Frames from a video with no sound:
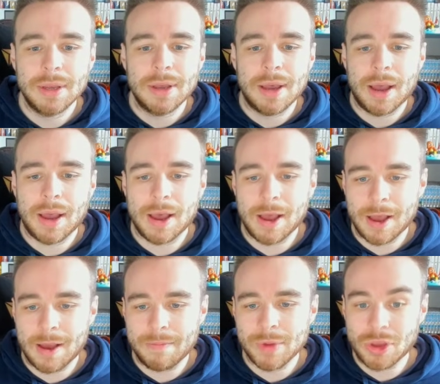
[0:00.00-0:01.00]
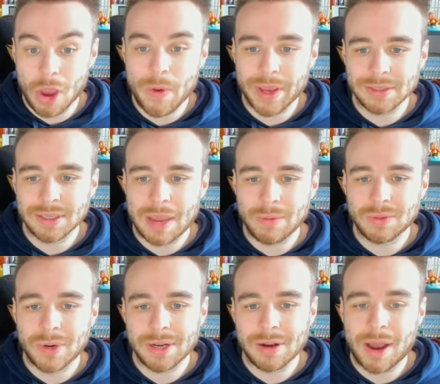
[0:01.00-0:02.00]
going into Game Week
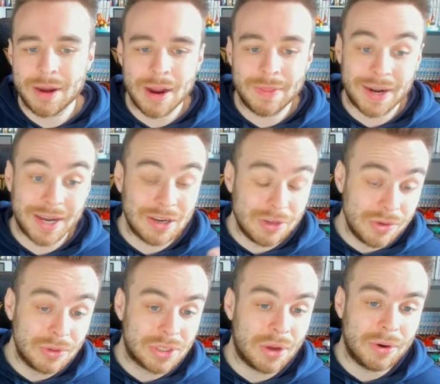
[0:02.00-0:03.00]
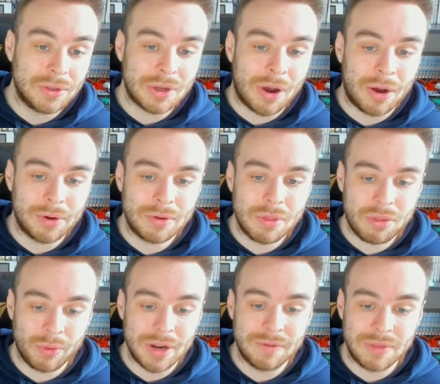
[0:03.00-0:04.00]
29, and then I can use those on
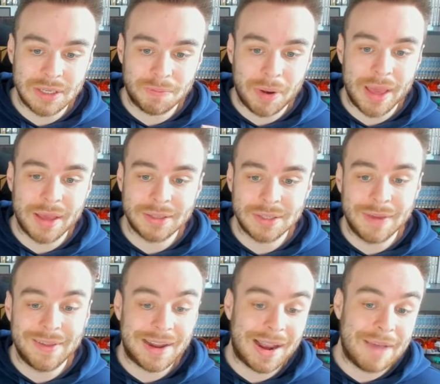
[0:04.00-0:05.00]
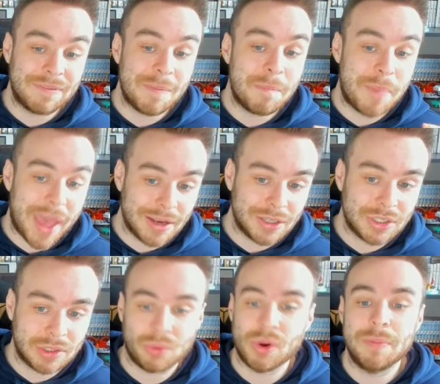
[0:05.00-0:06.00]
3 of these players, and then I'll have to
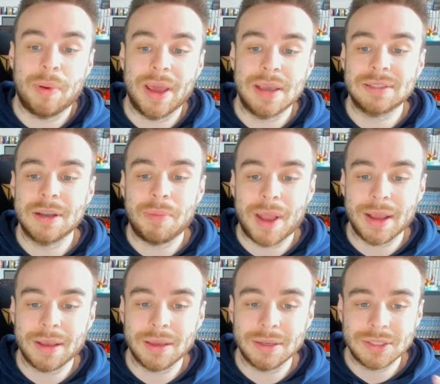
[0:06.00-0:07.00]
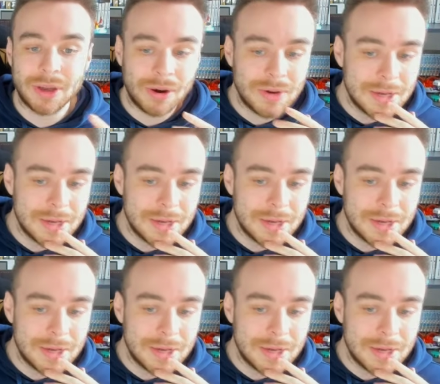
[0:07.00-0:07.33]
bench 3 players that are blanking. So